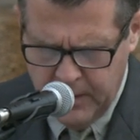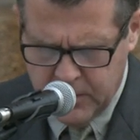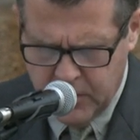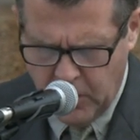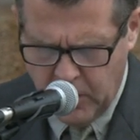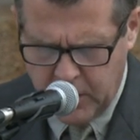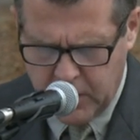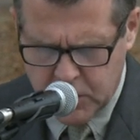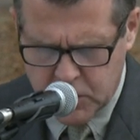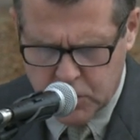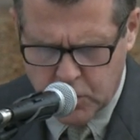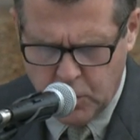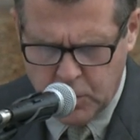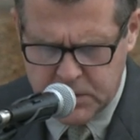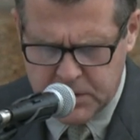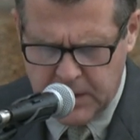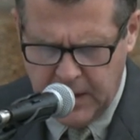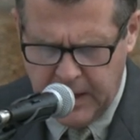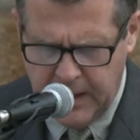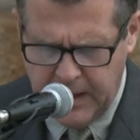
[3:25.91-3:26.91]
Turkish
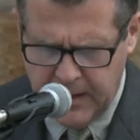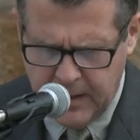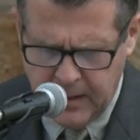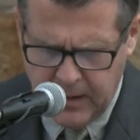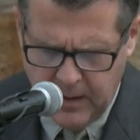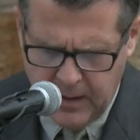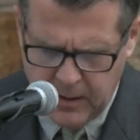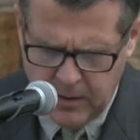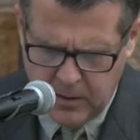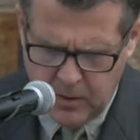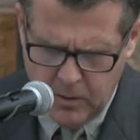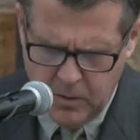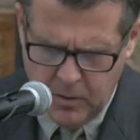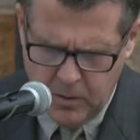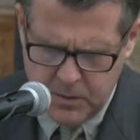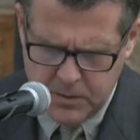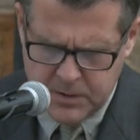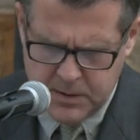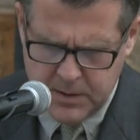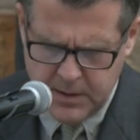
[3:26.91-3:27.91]
cuisine
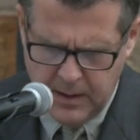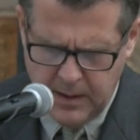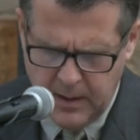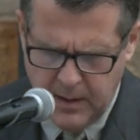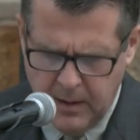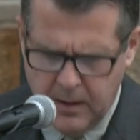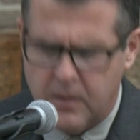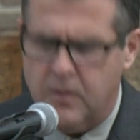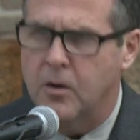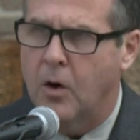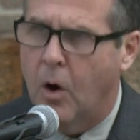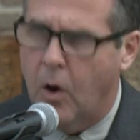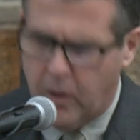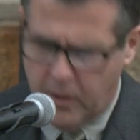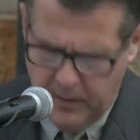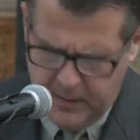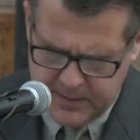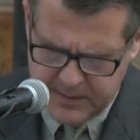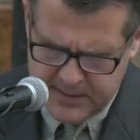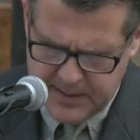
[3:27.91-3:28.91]
includes uh,
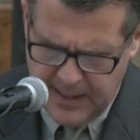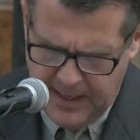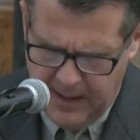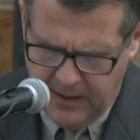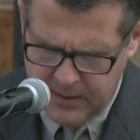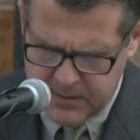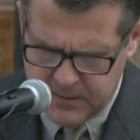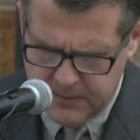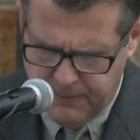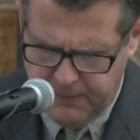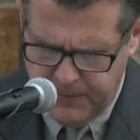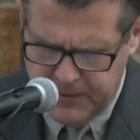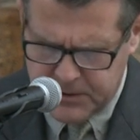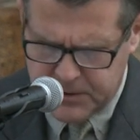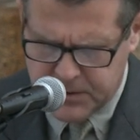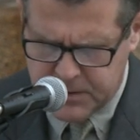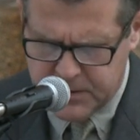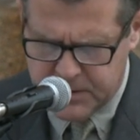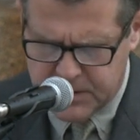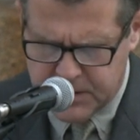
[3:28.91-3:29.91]
yogurt and salads and
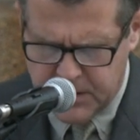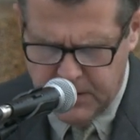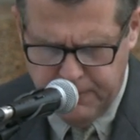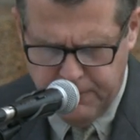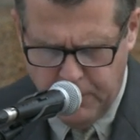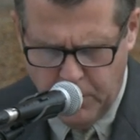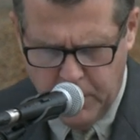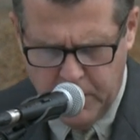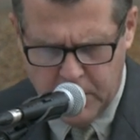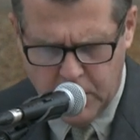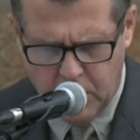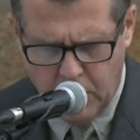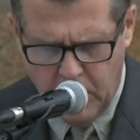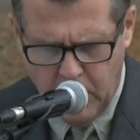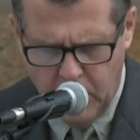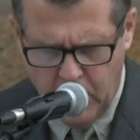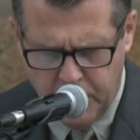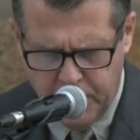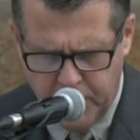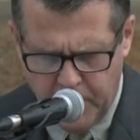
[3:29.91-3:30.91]
fish and seafood and
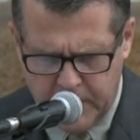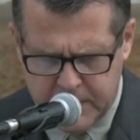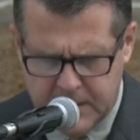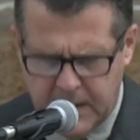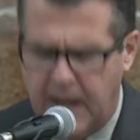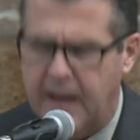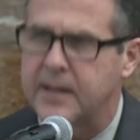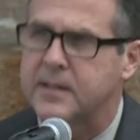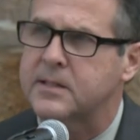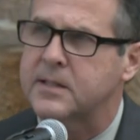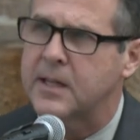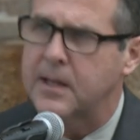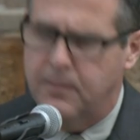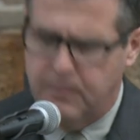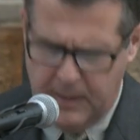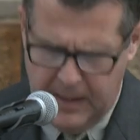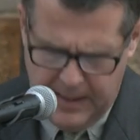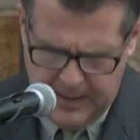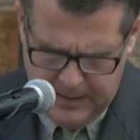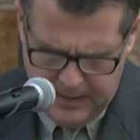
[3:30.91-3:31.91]
grilled, sauteed,
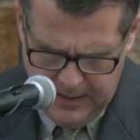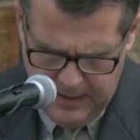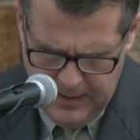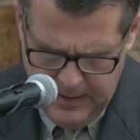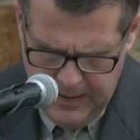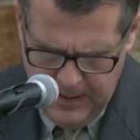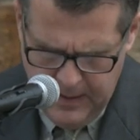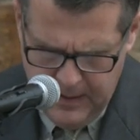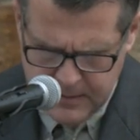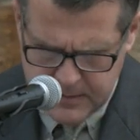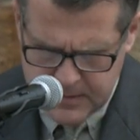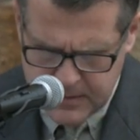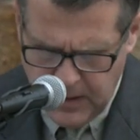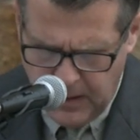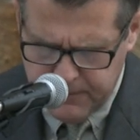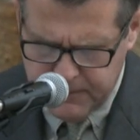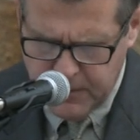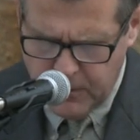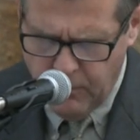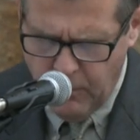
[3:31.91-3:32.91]
steamed meat,
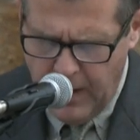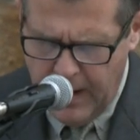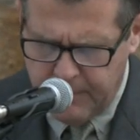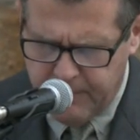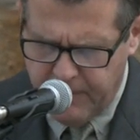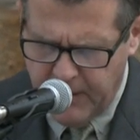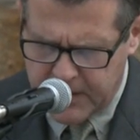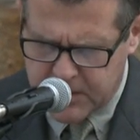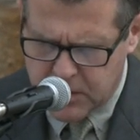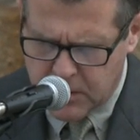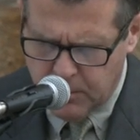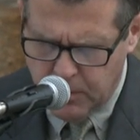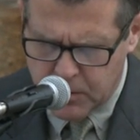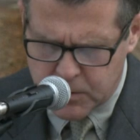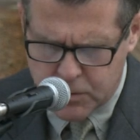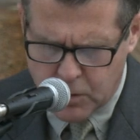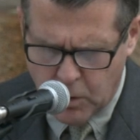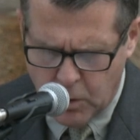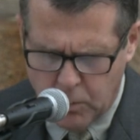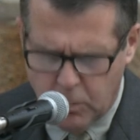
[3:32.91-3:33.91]
stuffed and wrapped
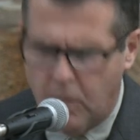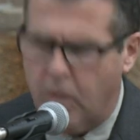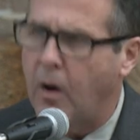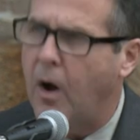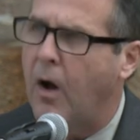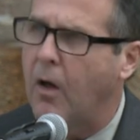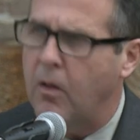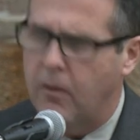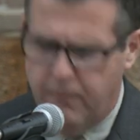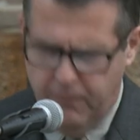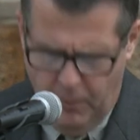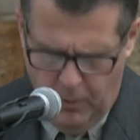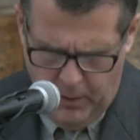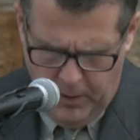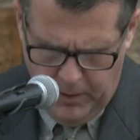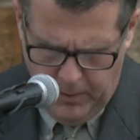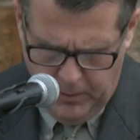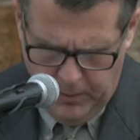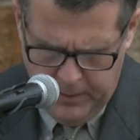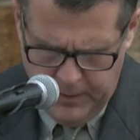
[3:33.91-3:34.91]
vegetables cooked with olive
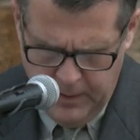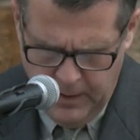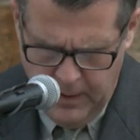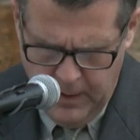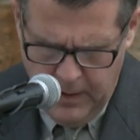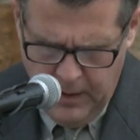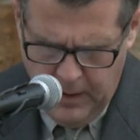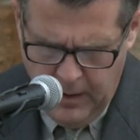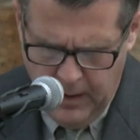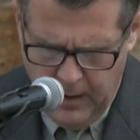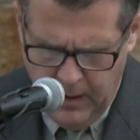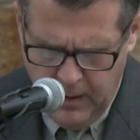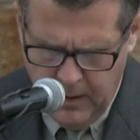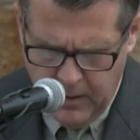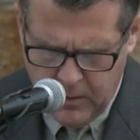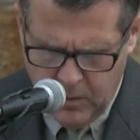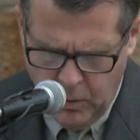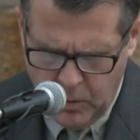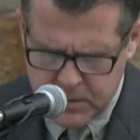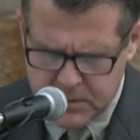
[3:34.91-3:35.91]
oil, and uh,
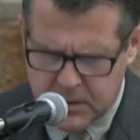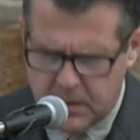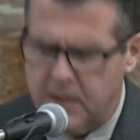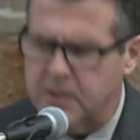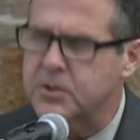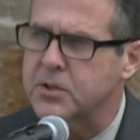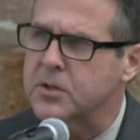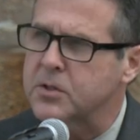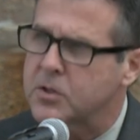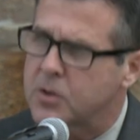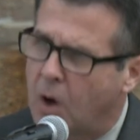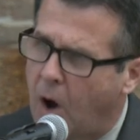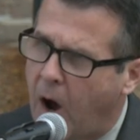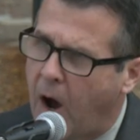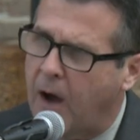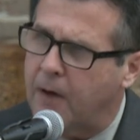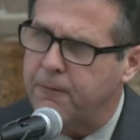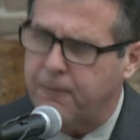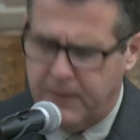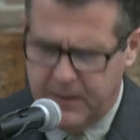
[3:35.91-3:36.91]
of course, delicious
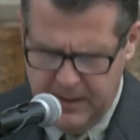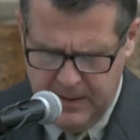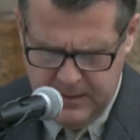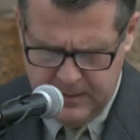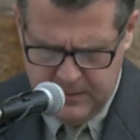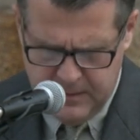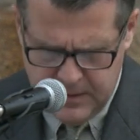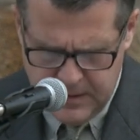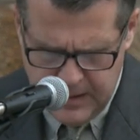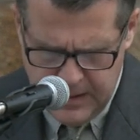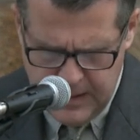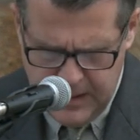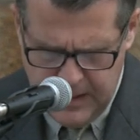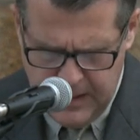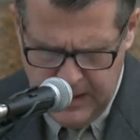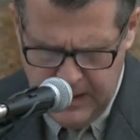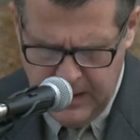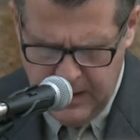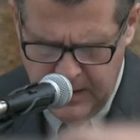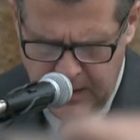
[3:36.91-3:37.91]
coffee and
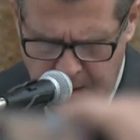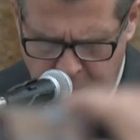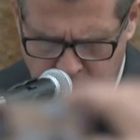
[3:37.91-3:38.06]
tea and